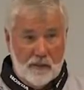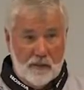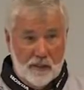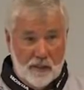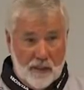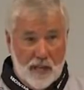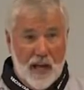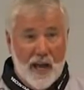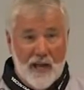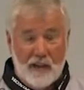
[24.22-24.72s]

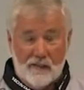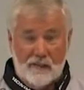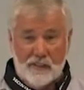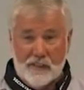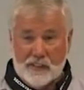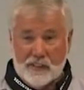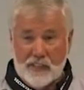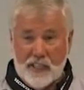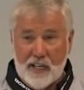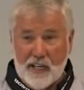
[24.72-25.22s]
Life
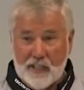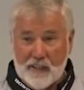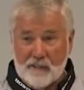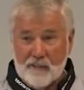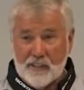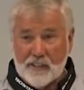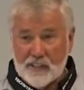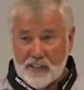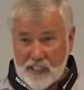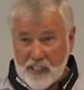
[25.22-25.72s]
is kind of
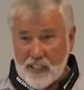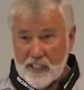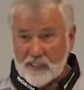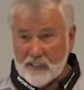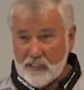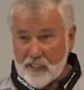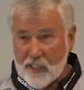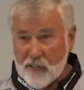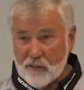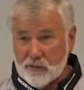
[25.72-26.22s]
a
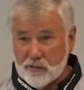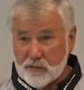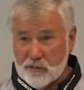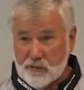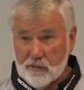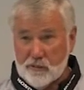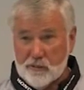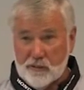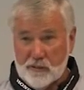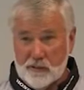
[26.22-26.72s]
test
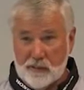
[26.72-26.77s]
also.